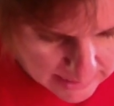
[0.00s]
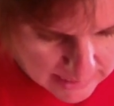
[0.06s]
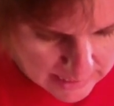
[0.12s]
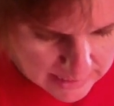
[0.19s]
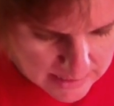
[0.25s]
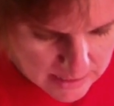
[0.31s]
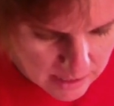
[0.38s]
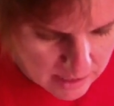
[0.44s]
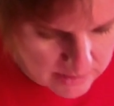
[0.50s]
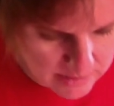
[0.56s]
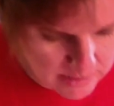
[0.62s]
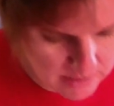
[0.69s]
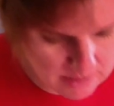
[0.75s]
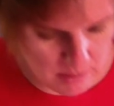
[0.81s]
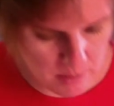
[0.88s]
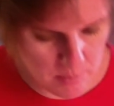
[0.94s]
a
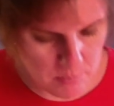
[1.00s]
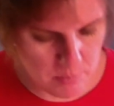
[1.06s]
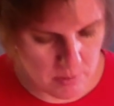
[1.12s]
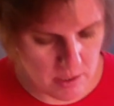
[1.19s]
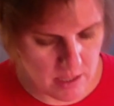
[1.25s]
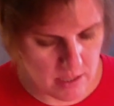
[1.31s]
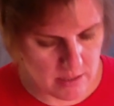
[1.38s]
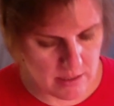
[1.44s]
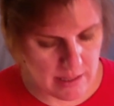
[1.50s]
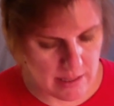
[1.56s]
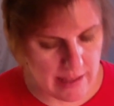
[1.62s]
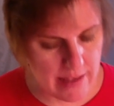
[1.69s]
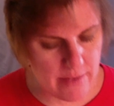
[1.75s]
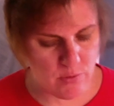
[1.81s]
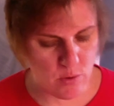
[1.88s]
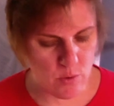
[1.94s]
toxic blood
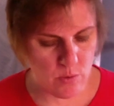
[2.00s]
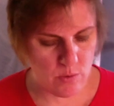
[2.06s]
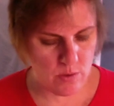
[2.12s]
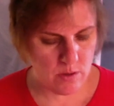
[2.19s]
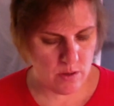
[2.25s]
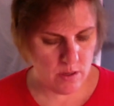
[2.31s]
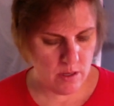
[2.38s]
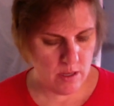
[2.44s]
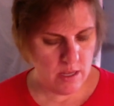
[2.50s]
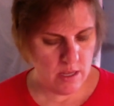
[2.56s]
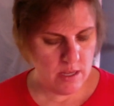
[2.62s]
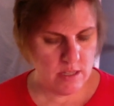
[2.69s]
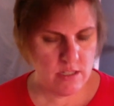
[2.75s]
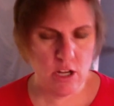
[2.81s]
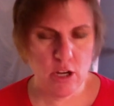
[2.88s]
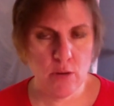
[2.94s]
level.
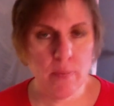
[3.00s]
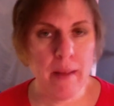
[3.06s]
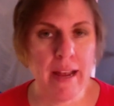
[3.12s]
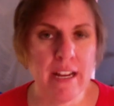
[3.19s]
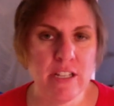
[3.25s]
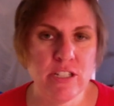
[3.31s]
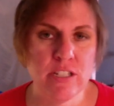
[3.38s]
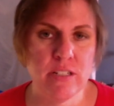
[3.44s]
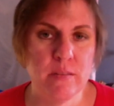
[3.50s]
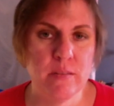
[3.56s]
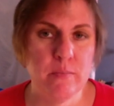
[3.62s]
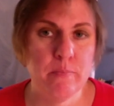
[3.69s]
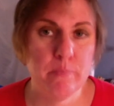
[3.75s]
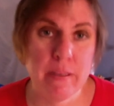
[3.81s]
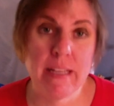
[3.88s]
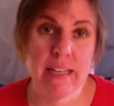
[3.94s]
So your patient
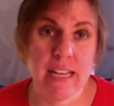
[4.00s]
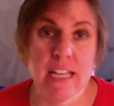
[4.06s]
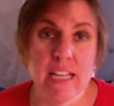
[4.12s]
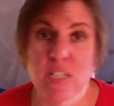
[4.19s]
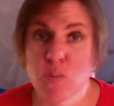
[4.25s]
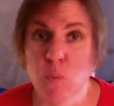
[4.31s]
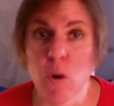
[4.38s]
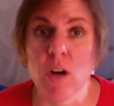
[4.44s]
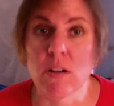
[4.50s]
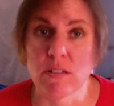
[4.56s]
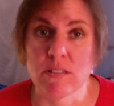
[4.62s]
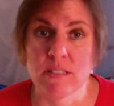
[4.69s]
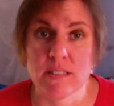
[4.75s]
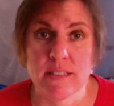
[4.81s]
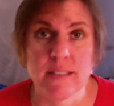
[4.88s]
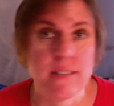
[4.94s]
gets
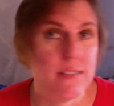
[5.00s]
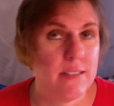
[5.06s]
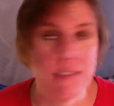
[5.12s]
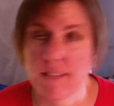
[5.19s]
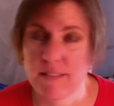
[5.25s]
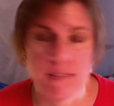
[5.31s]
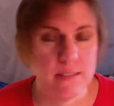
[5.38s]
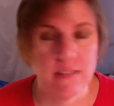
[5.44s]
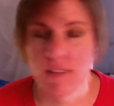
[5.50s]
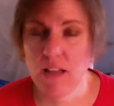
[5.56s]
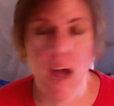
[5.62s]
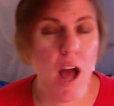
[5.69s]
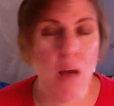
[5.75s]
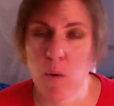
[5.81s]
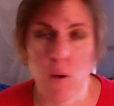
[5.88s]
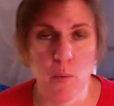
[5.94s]
worse,
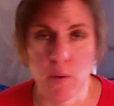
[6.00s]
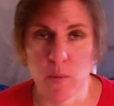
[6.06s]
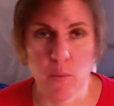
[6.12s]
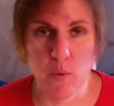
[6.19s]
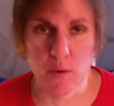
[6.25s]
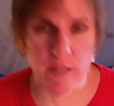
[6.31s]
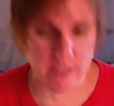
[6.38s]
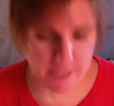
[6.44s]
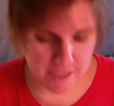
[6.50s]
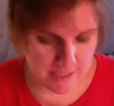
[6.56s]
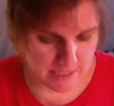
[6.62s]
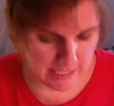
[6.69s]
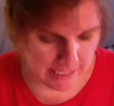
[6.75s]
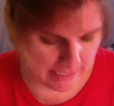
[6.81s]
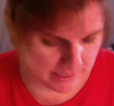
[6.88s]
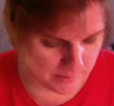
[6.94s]
not what we wanted to
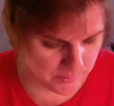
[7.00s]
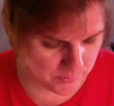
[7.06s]
see.